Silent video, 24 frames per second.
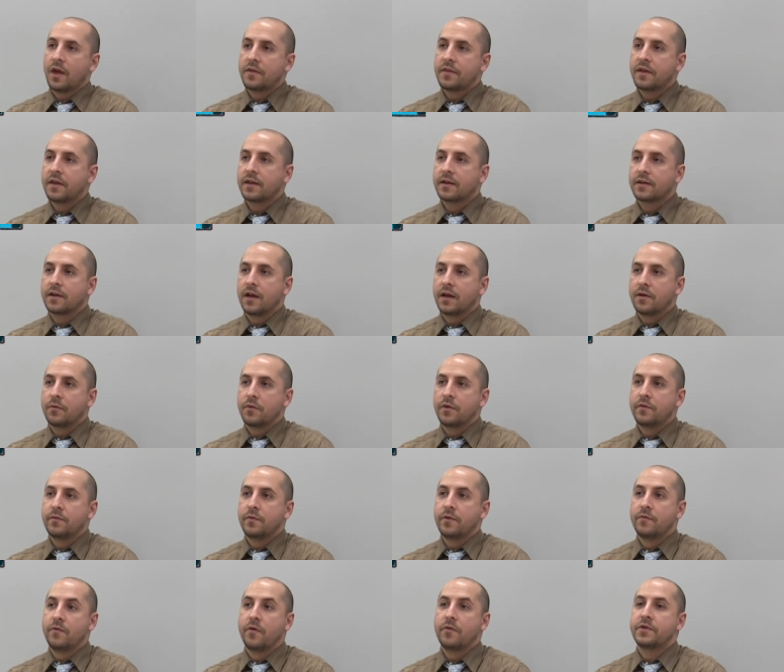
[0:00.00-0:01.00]
I think like,
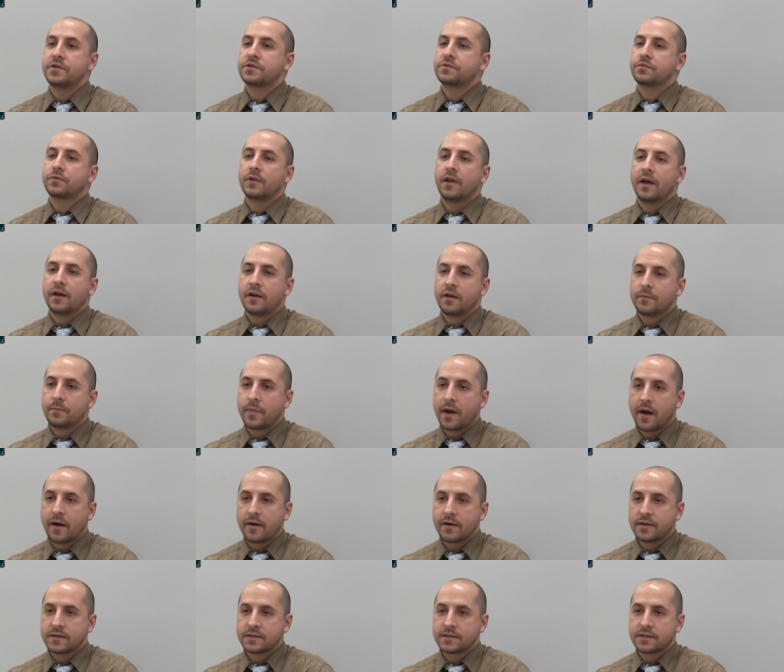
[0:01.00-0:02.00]
we, have always relied on
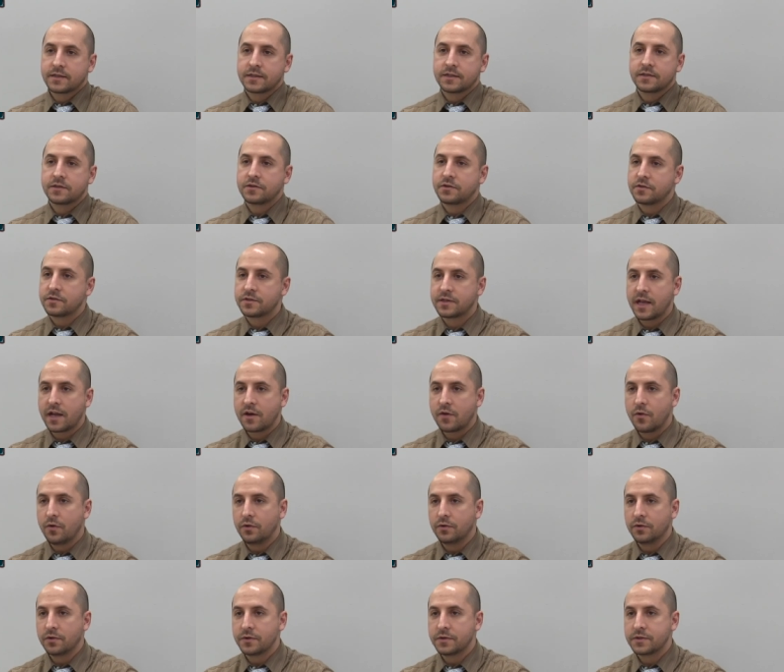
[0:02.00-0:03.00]
parents because uh, they're
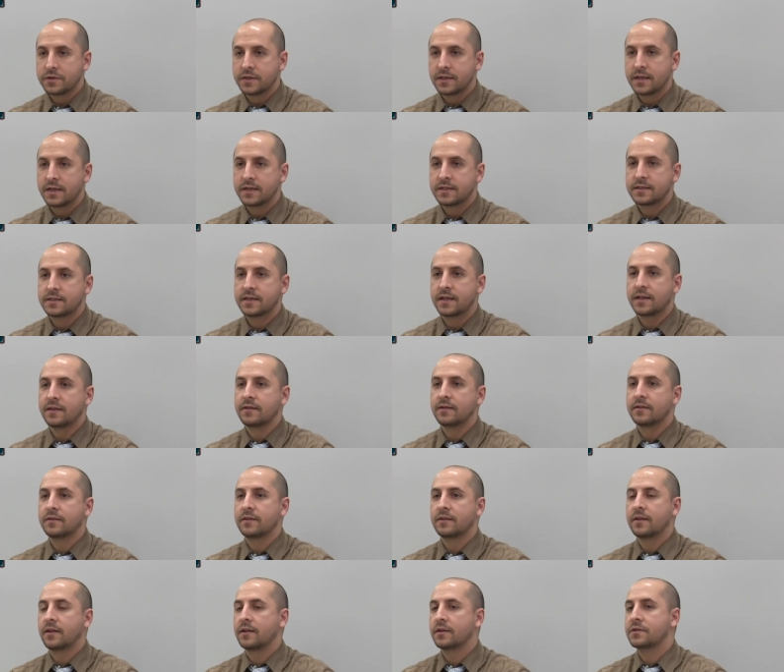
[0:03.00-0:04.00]
stakeholders in this,
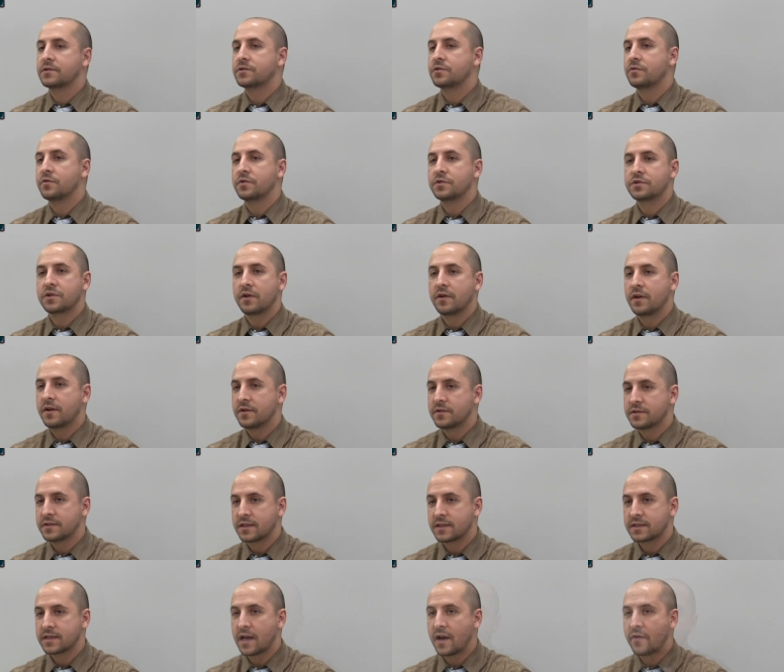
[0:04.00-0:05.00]
and like students are here
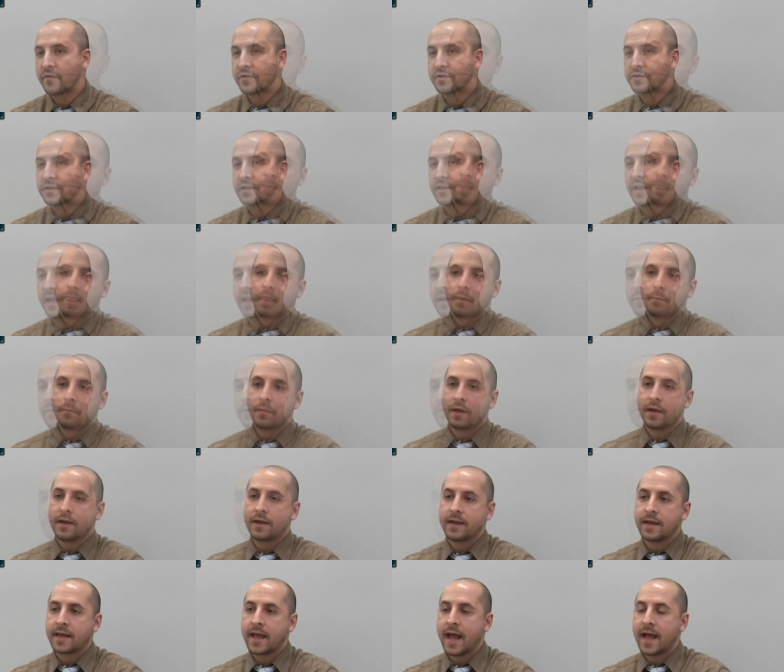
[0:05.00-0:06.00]
six hours a day,
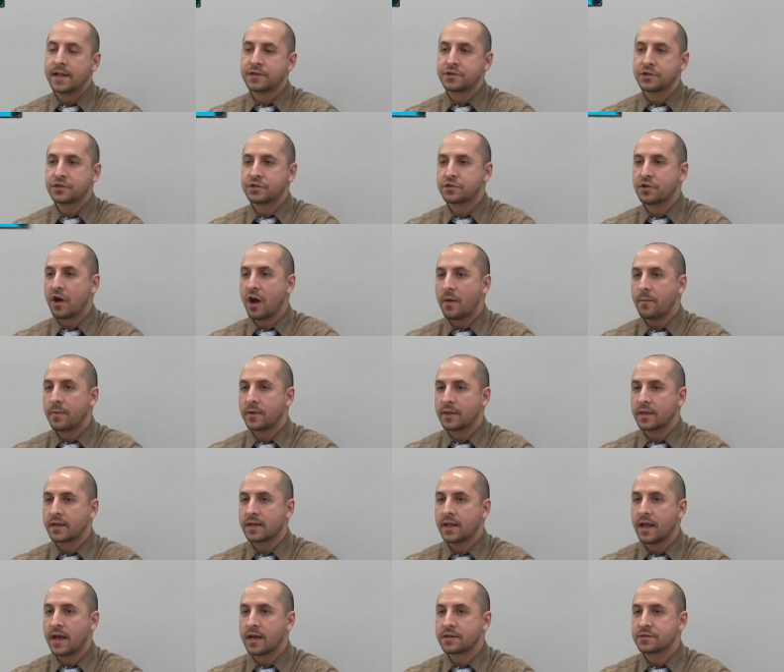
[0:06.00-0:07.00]
but it can't just stop at
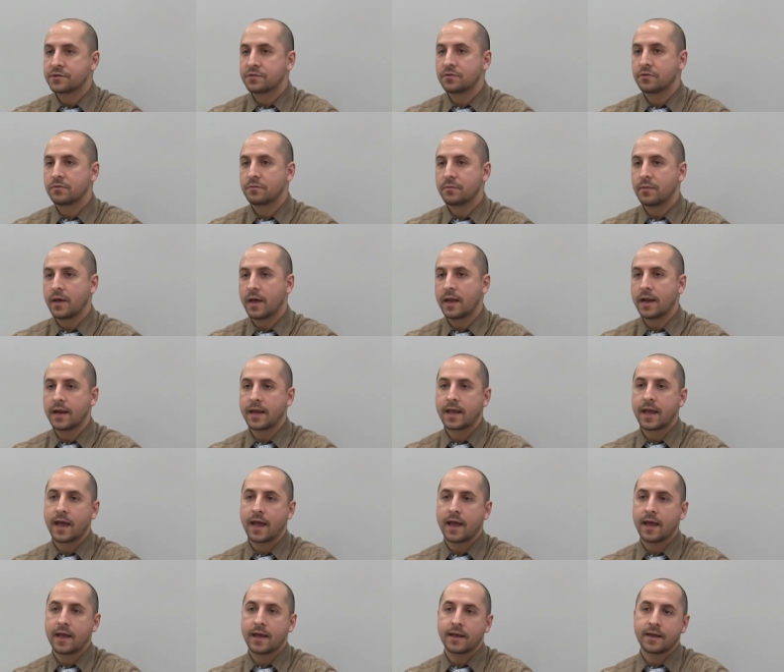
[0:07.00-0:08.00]
the classroom, and
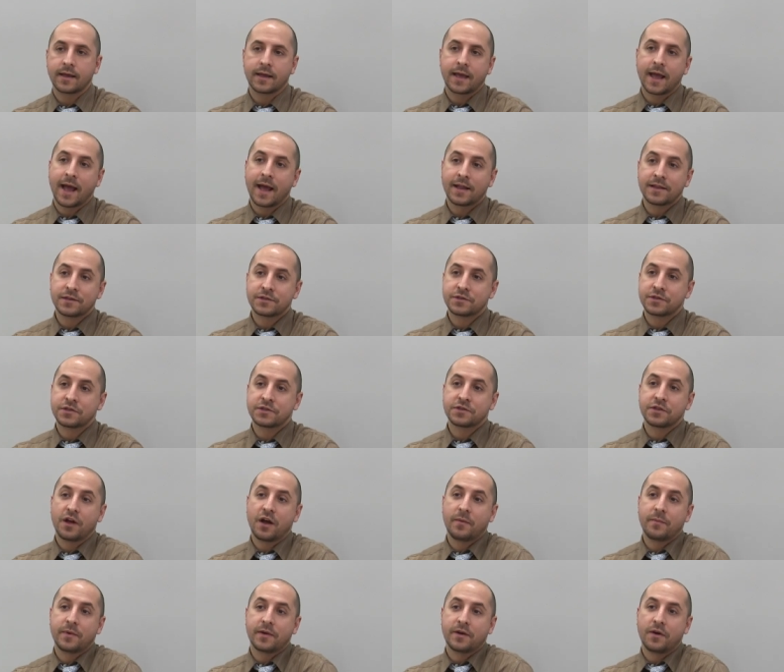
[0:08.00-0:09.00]
it, it can't just
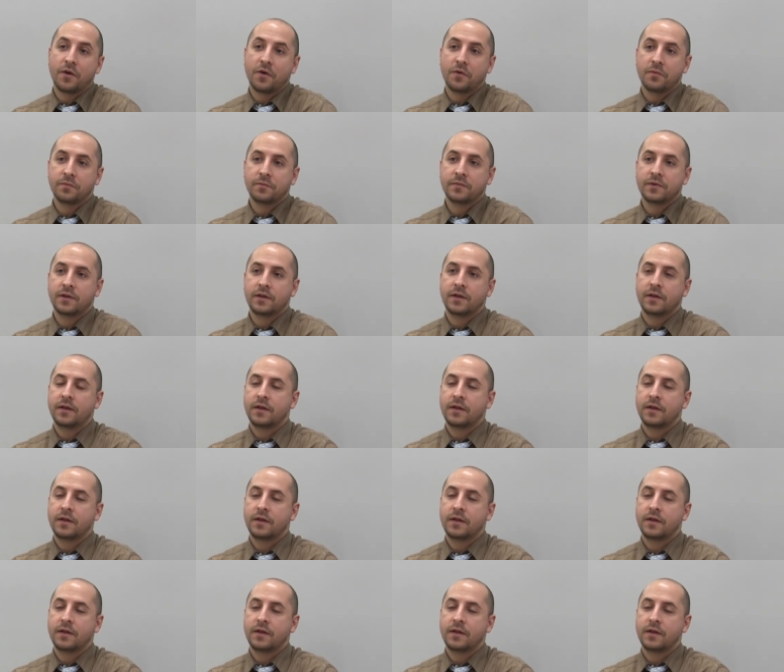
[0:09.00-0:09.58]
stop at home.